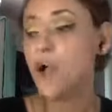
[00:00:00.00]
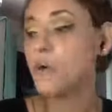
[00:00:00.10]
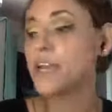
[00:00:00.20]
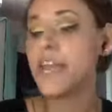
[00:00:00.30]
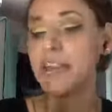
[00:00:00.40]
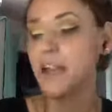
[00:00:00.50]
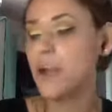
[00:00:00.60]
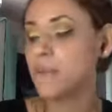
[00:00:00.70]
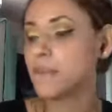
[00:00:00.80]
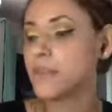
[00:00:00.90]
Again,
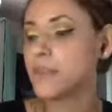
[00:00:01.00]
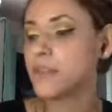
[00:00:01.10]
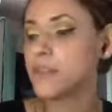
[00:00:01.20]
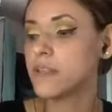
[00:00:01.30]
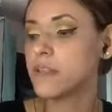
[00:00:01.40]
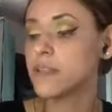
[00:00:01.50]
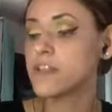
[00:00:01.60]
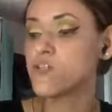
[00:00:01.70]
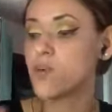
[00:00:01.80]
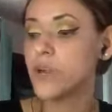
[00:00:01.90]
the
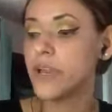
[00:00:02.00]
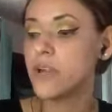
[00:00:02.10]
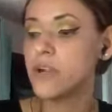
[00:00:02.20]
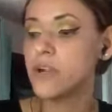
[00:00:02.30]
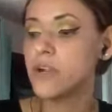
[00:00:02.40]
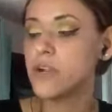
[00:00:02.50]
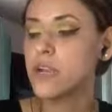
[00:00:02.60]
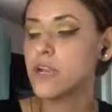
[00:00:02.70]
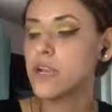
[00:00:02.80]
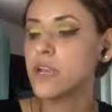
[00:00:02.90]
destroyer,
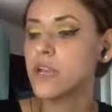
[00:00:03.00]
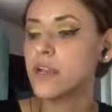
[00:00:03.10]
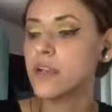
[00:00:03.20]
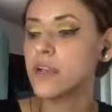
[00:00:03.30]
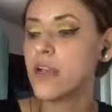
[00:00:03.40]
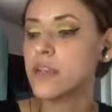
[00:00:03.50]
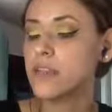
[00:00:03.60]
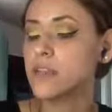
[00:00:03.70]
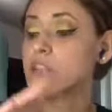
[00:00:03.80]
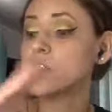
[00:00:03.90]

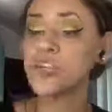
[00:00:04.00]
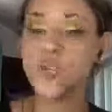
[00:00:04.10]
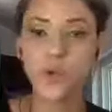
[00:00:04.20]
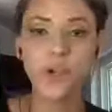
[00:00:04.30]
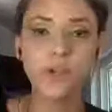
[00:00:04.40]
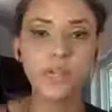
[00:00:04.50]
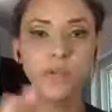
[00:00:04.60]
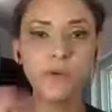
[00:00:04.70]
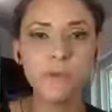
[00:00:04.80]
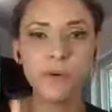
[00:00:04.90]
the destroyer
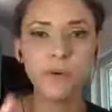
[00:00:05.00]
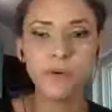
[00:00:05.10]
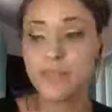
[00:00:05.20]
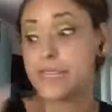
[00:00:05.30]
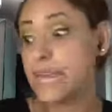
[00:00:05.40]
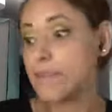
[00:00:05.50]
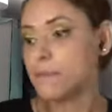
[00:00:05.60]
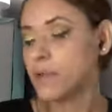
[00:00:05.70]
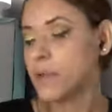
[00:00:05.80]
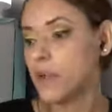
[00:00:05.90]
and the rebel are the
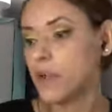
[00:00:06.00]
same,